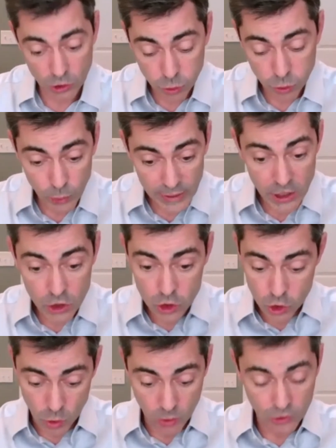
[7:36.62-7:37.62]

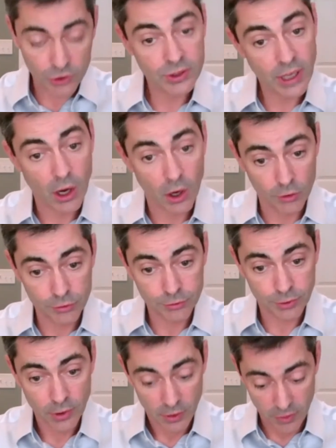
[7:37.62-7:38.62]
between
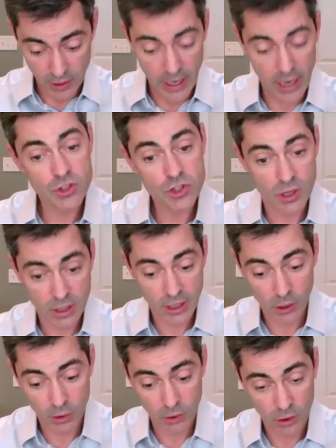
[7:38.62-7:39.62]
yourself, the edge of the
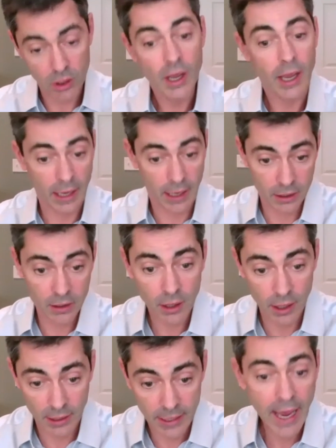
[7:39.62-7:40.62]
counter, and
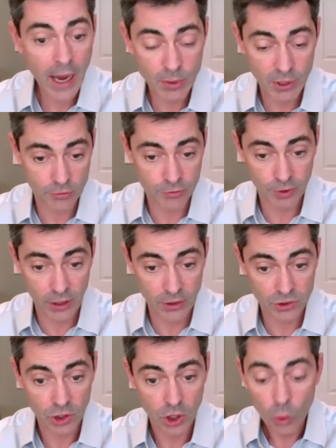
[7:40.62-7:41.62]
a cabinet
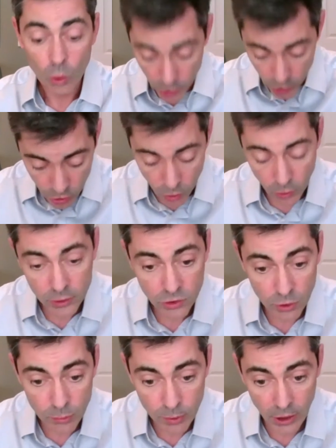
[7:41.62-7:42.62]
face where you're going
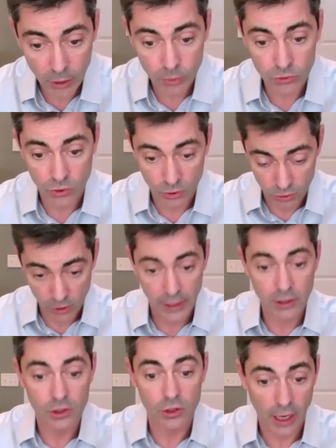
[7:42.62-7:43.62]
to be able to
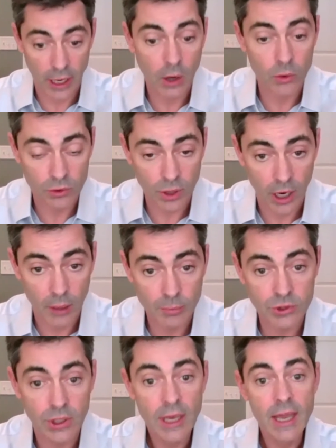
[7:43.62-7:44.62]
light your
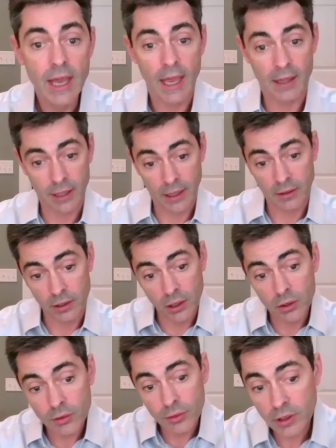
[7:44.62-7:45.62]
countertops. And the
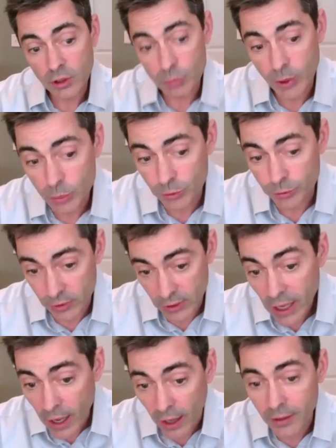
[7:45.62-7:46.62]
other thing that people
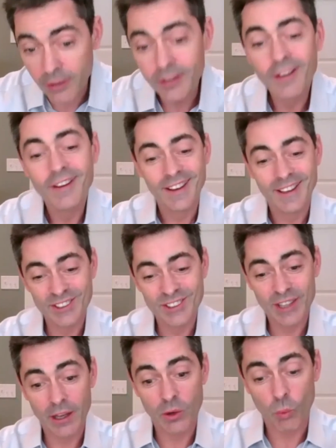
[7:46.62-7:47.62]
forget is
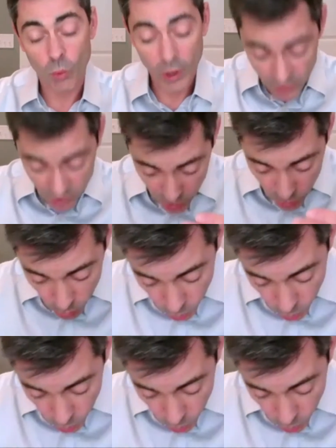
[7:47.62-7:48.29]
that once you